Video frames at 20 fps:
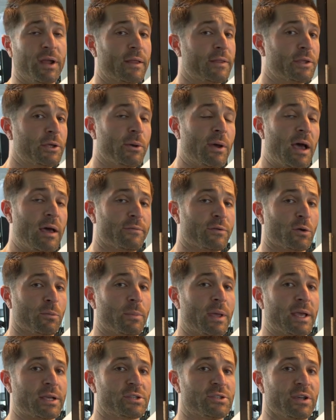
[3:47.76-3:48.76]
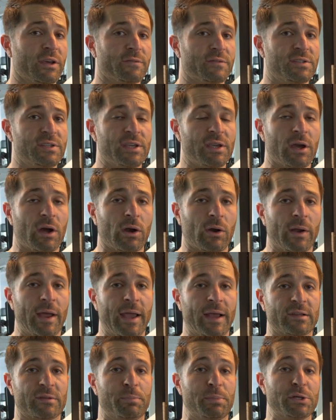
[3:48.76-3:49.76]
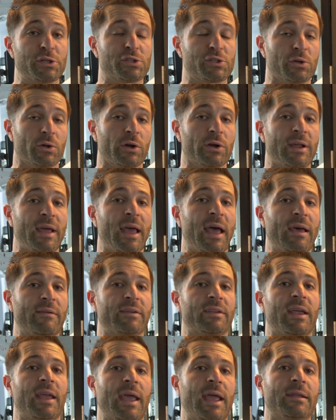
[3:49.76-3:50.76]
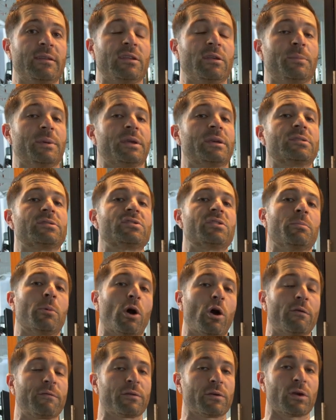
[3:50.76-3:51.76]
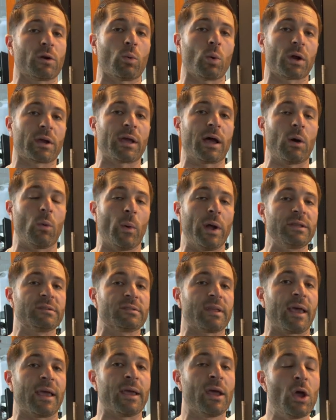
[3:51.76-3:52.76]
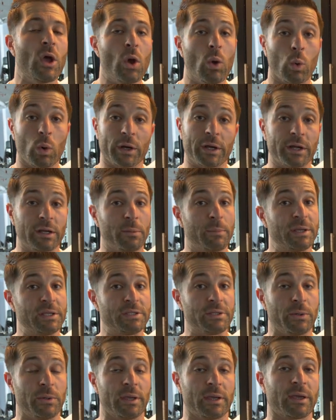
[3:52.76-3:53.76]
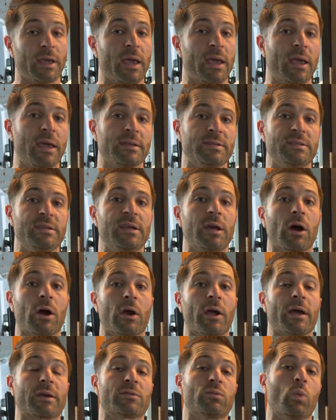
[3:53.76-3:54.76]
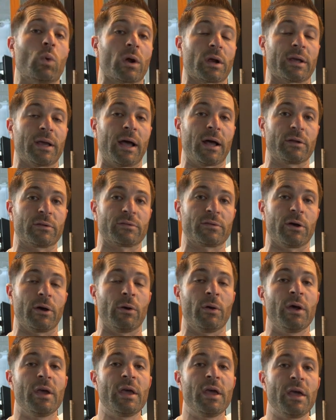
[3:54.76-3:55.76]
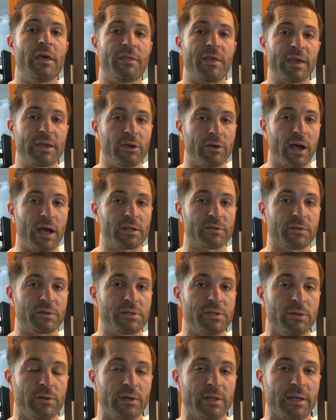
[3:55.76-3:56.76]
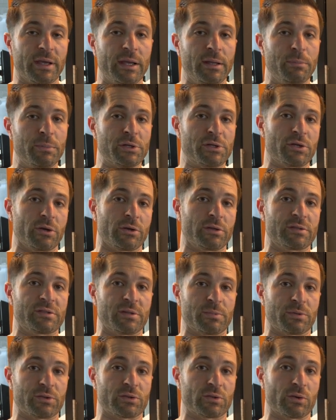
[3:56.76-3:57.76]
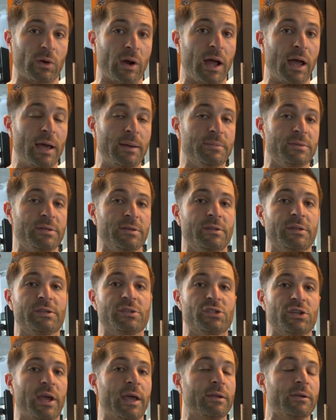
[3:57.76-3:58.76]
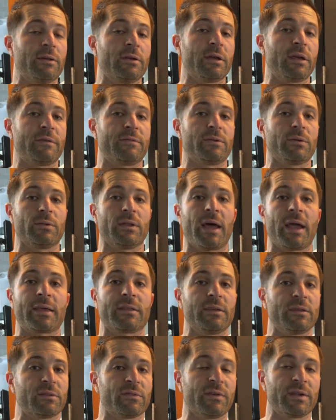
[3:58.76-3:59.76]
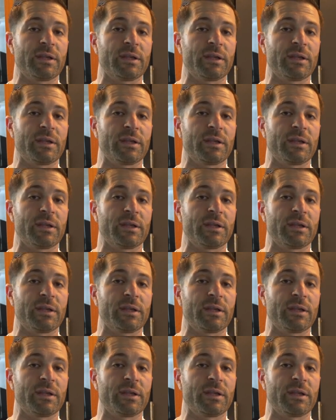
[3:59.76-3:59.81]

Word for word: now that you have your makeshift TRX, be sure to have it handy because tomorrow for your workout Wednesday, we're gonna be doing a TRX workout. So thank you guys for tuning in. Be sure to subscribe to this channel if you like these